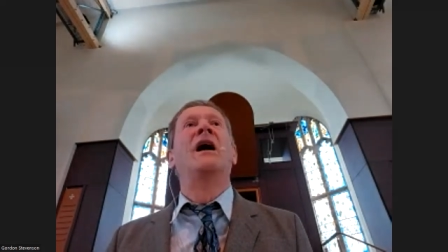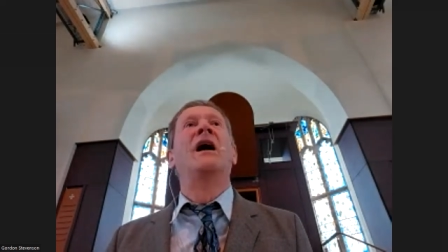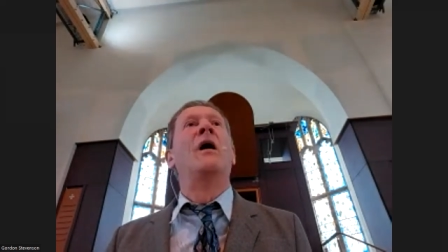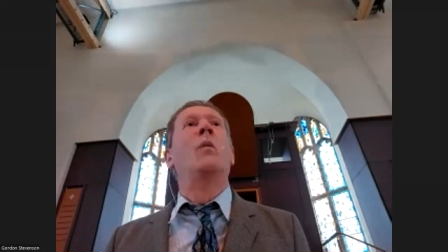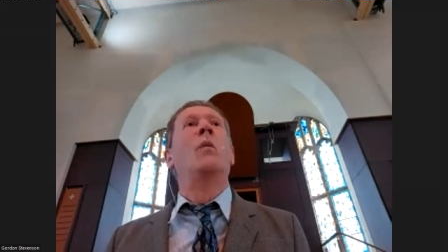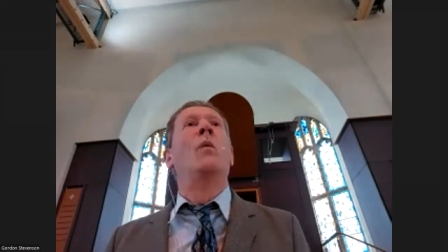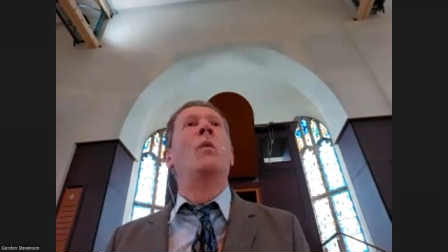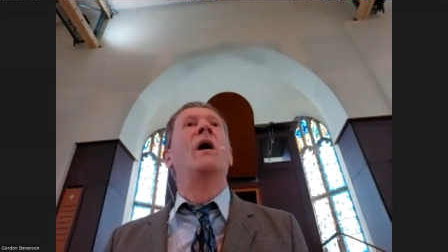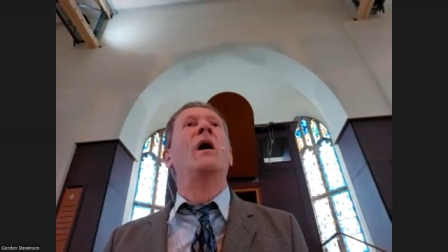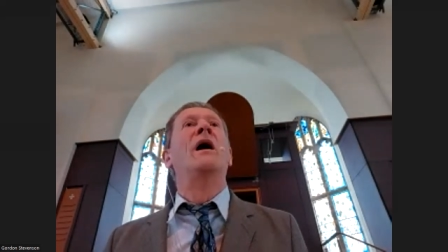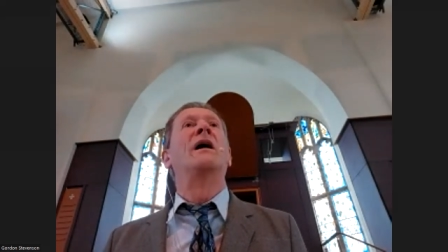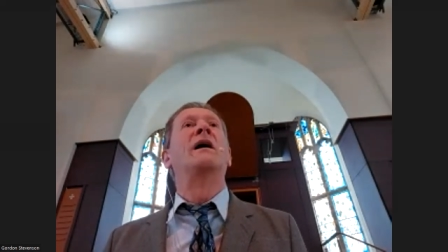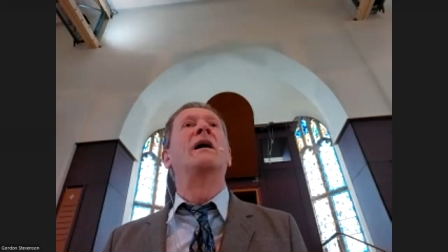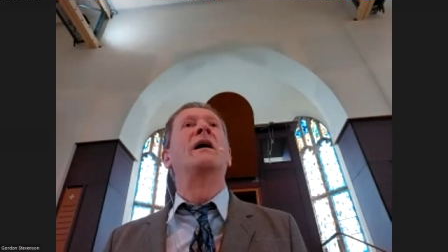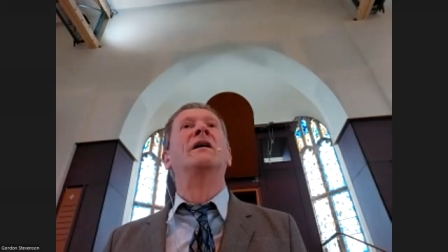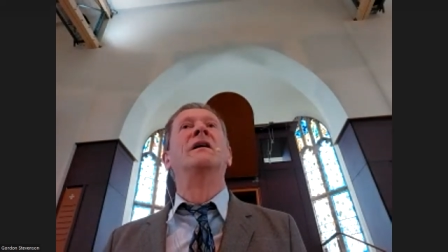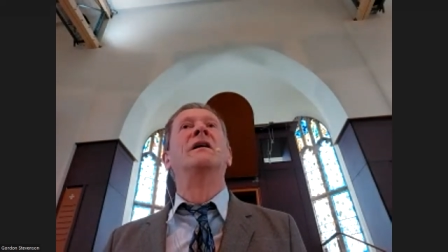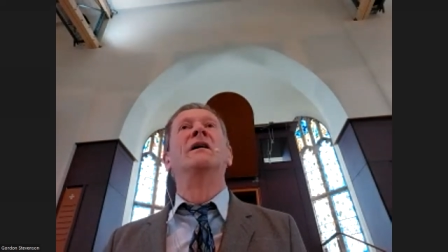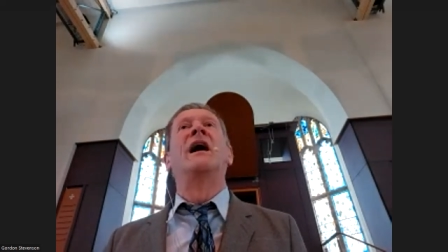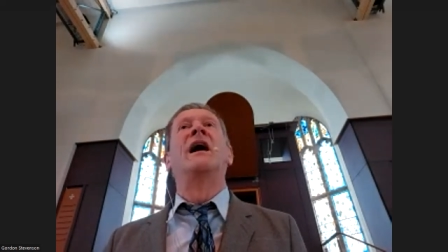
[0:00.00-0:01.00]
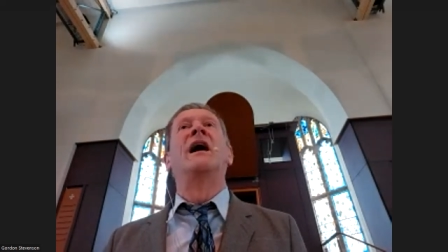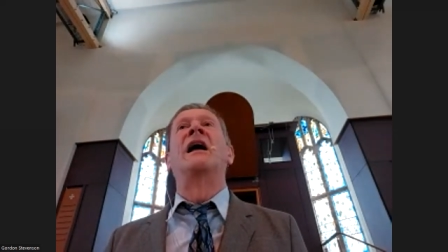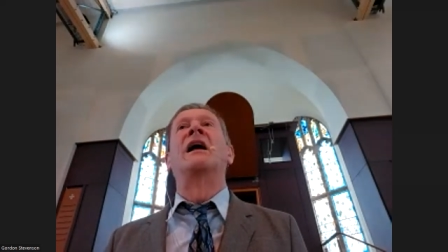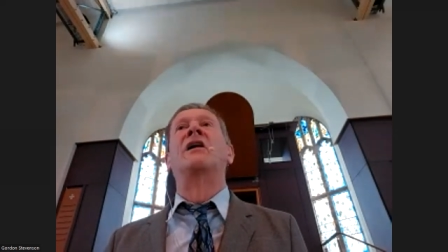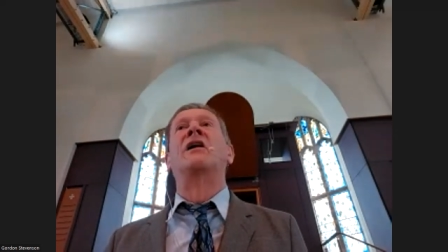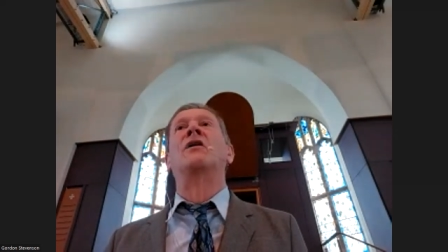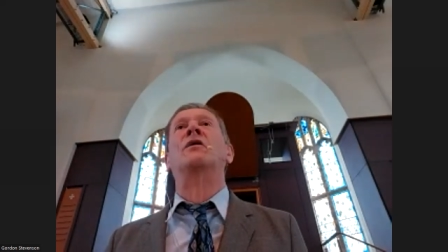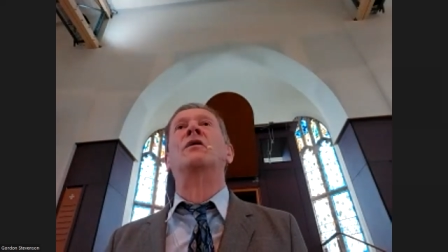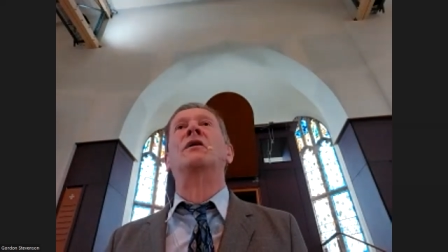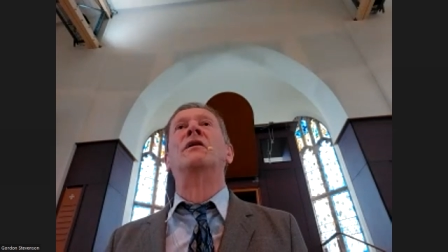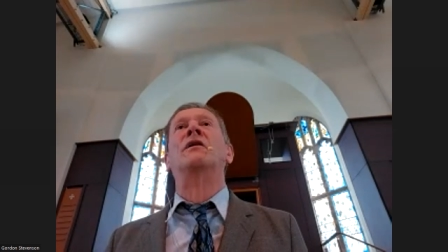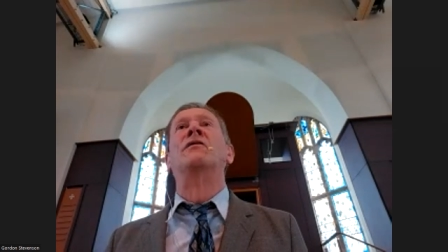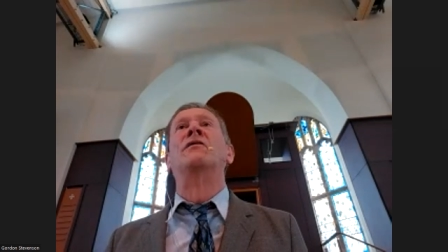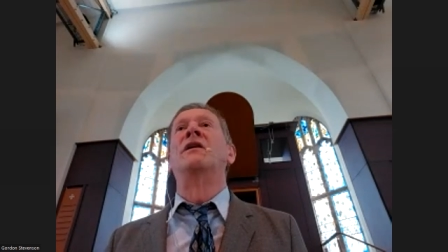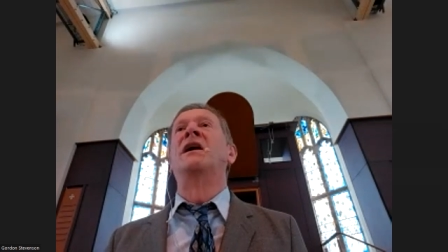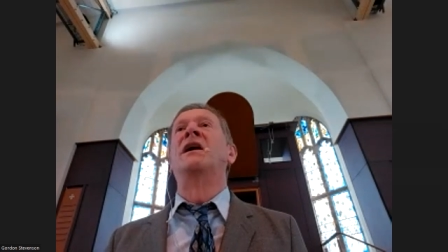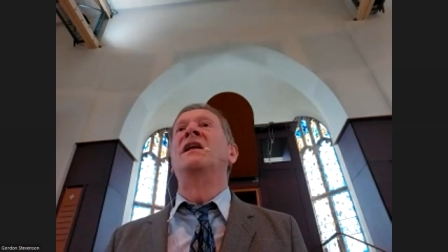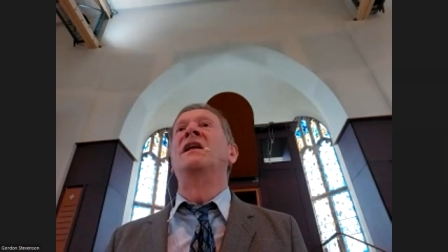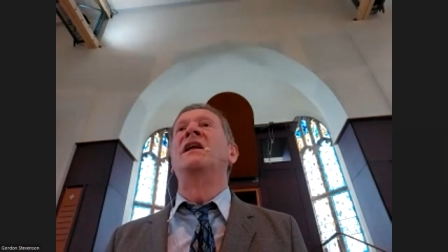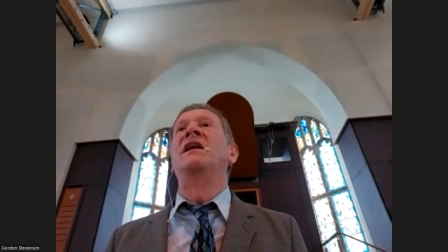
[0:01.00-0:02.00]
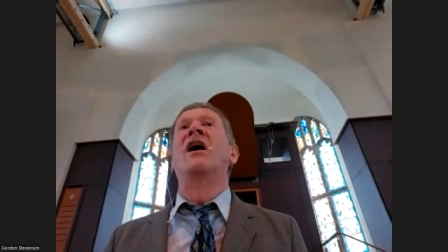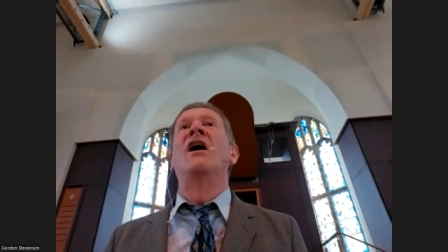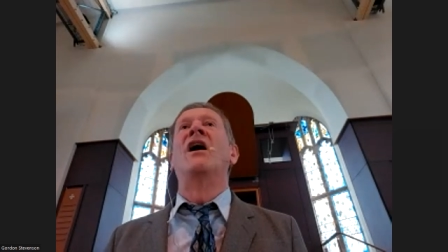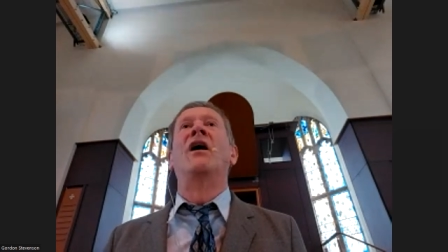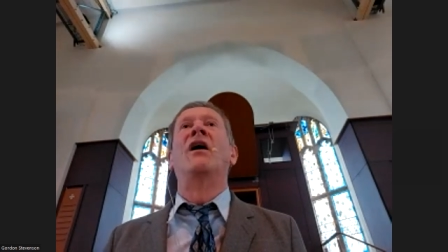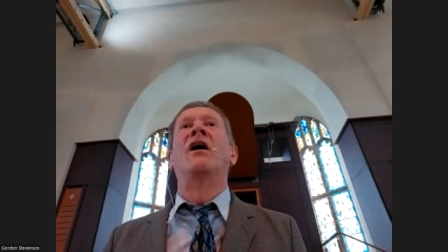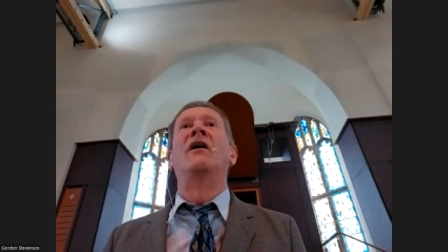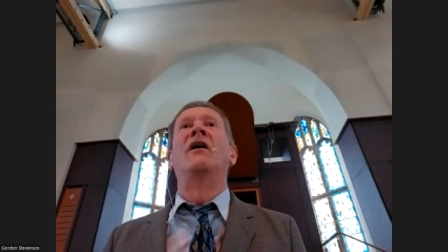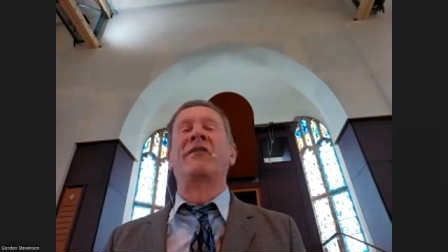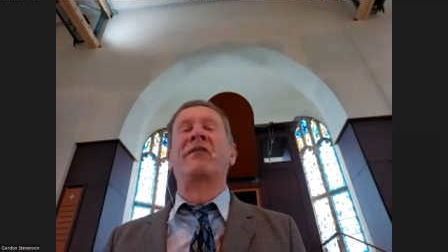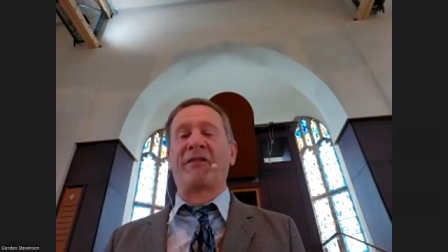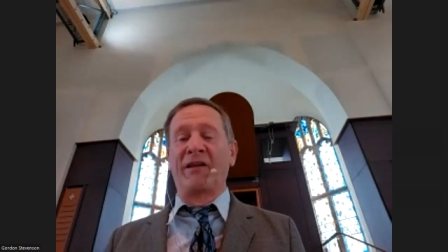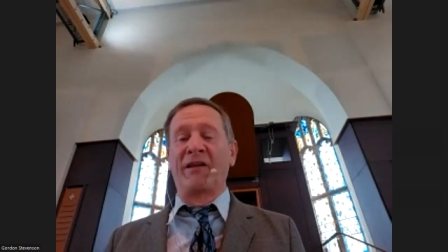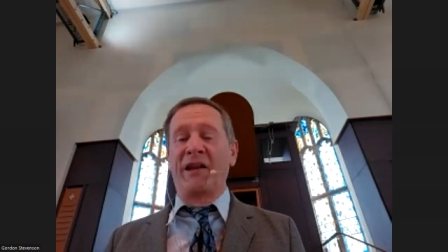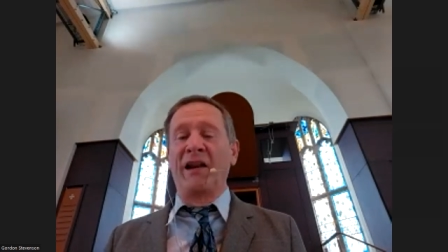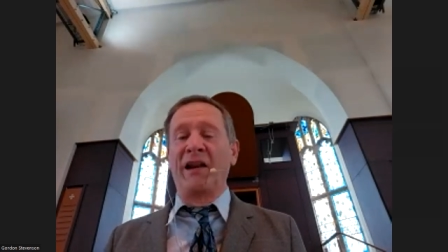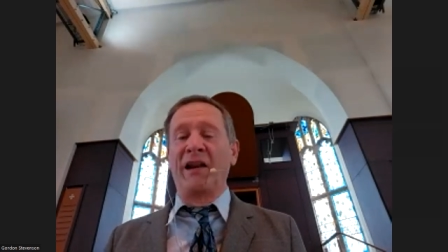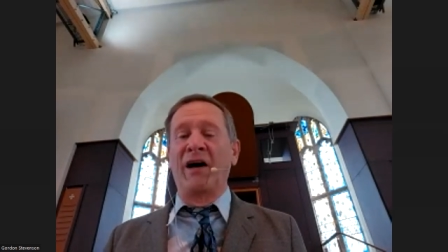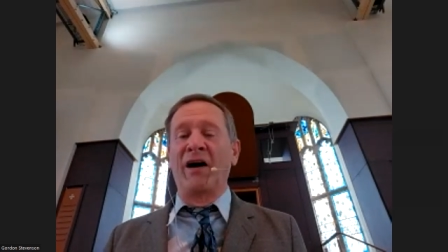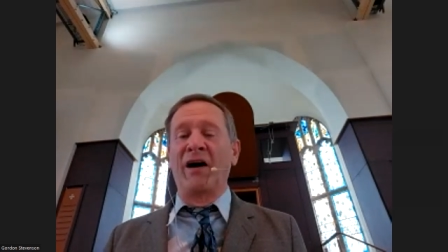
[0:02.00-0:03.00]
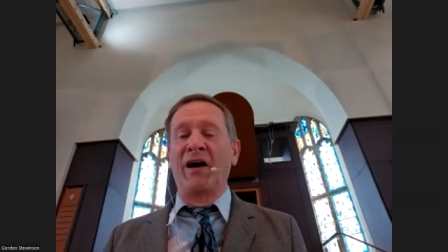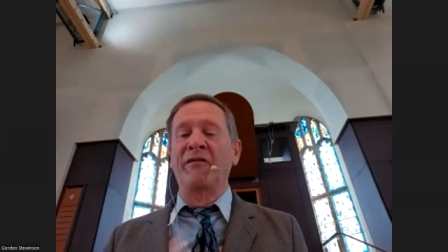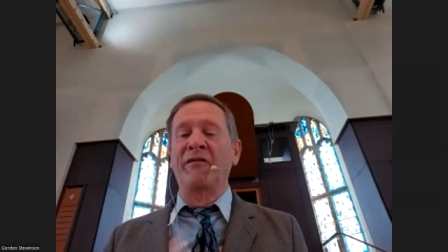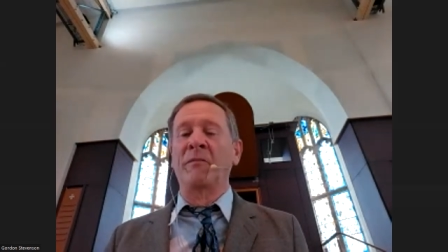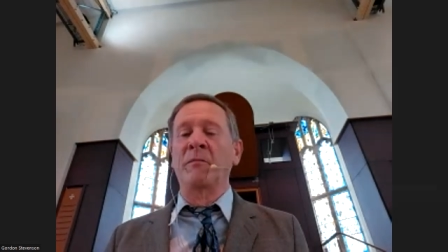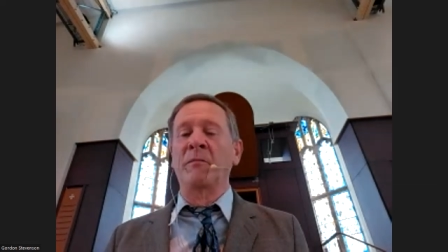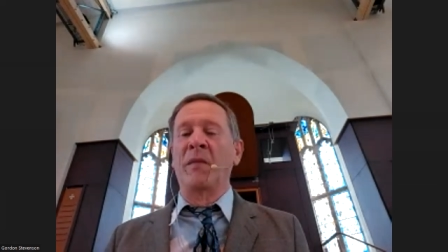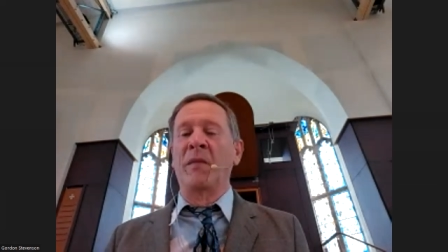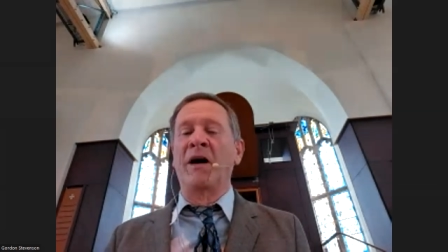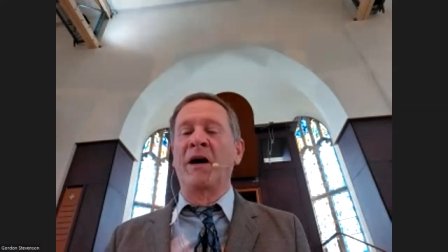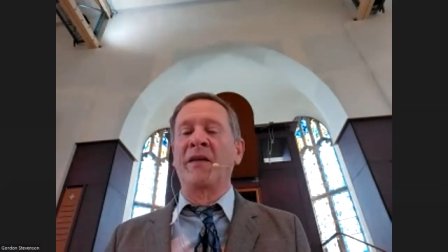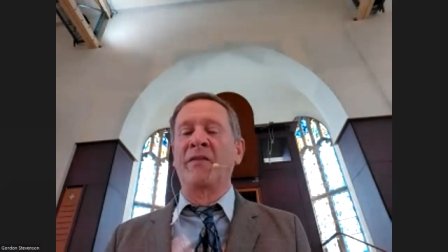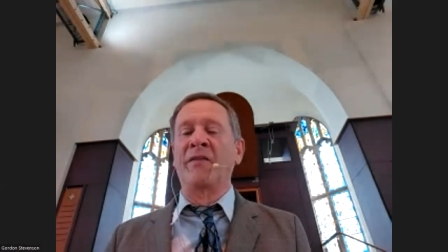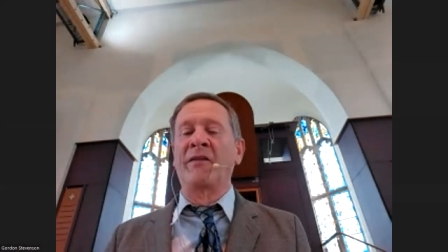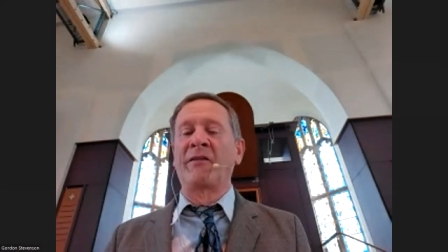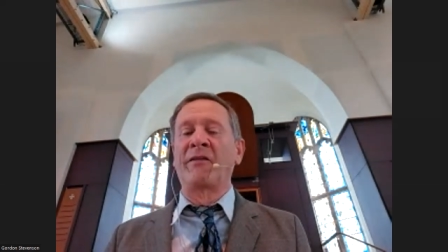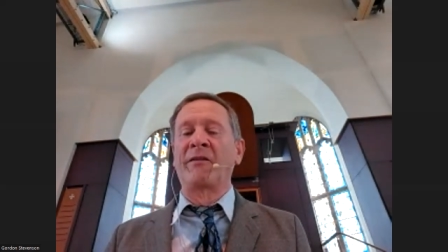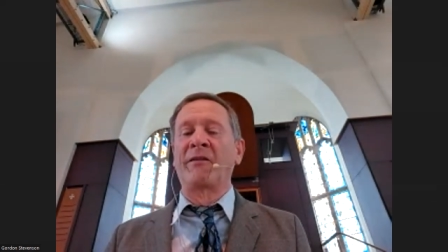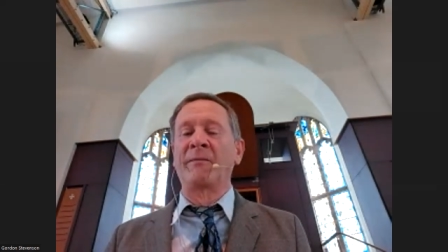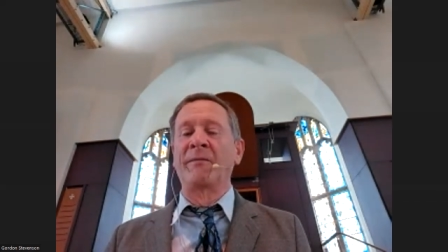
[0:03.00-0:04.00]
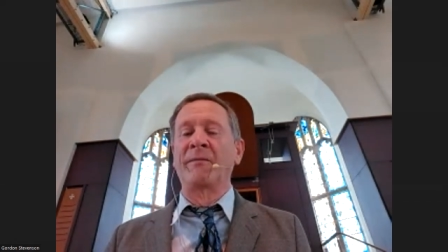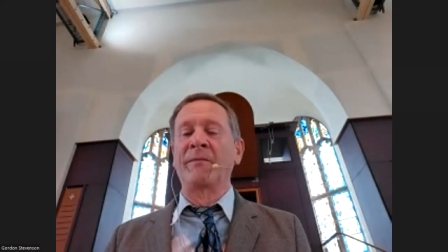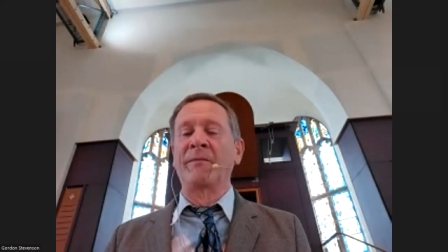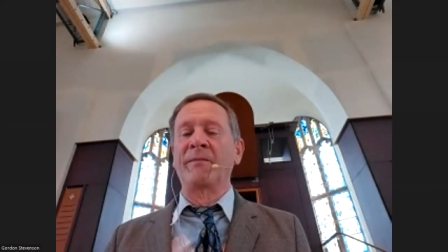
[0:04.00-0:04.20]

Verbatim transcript: at work and glorified in hearts and lives and minds.